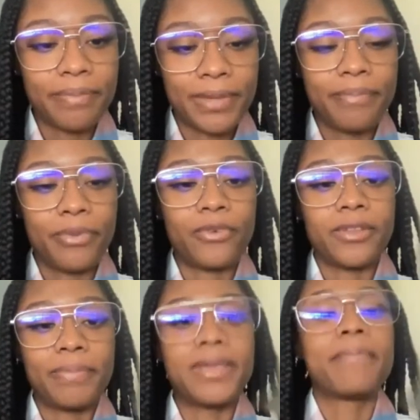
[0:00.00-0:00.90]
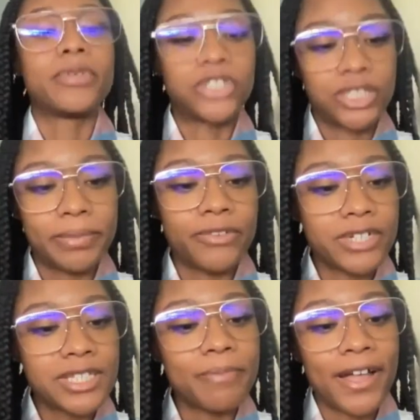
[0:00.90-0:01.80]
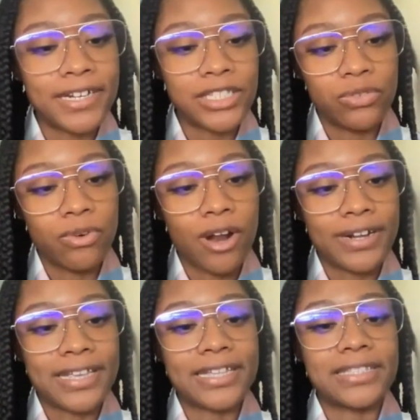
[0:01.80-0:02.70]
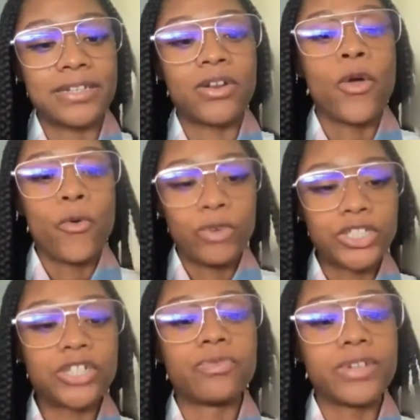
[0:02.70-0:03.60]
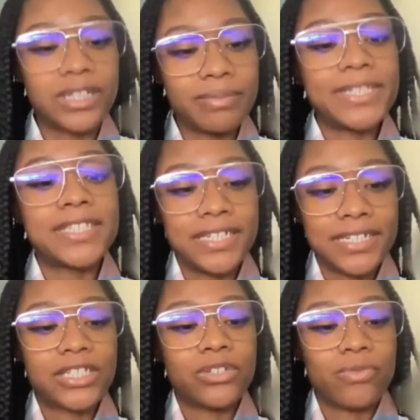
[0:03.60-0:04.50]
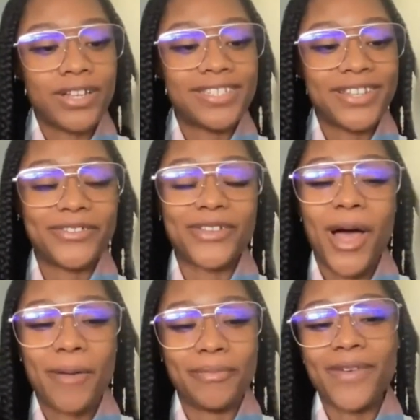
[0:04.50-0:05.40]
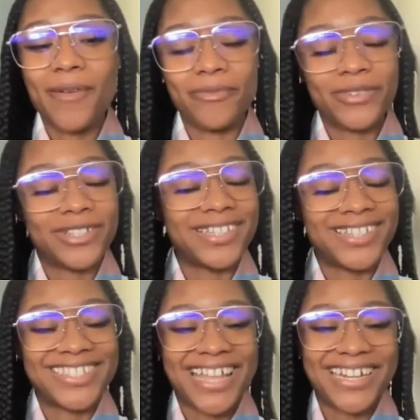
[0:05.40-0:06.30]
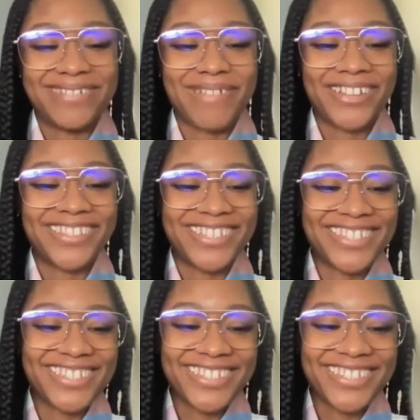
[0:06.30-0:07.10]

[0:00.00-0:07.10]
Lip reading: people. The people should be responding to our needs, and we should really be tending to ourselves. So I'm really excited about this.